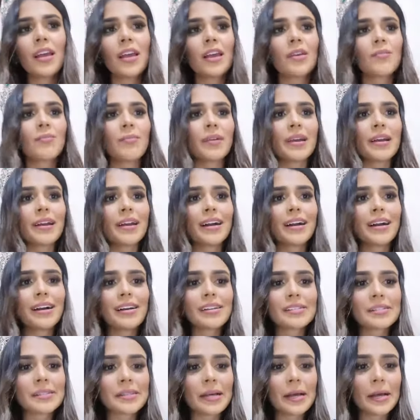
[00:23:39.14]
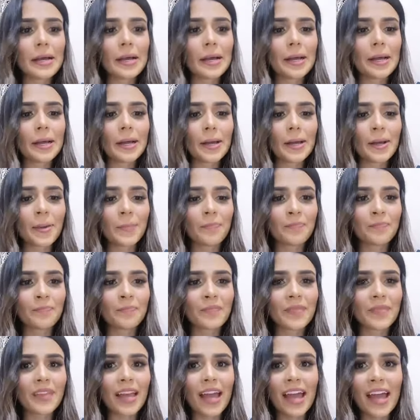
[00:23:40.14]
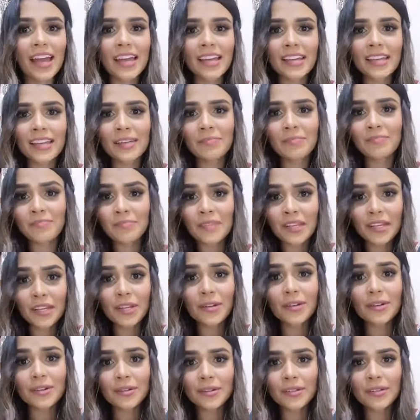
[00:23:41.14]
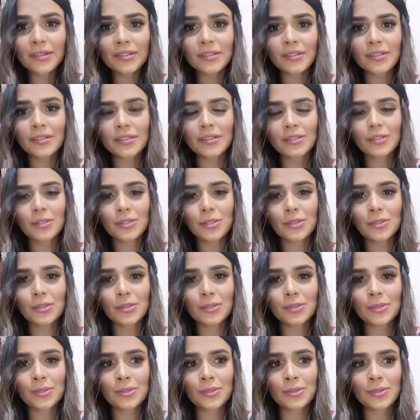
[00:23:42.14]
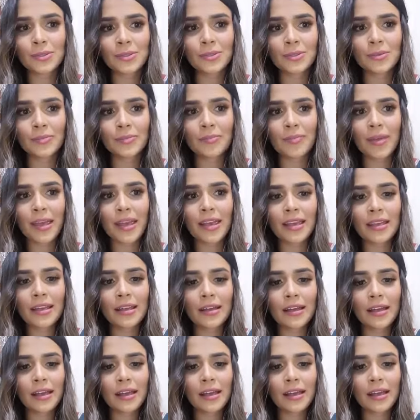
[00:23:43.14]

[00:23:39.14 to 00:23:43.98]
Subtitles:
because I am here to make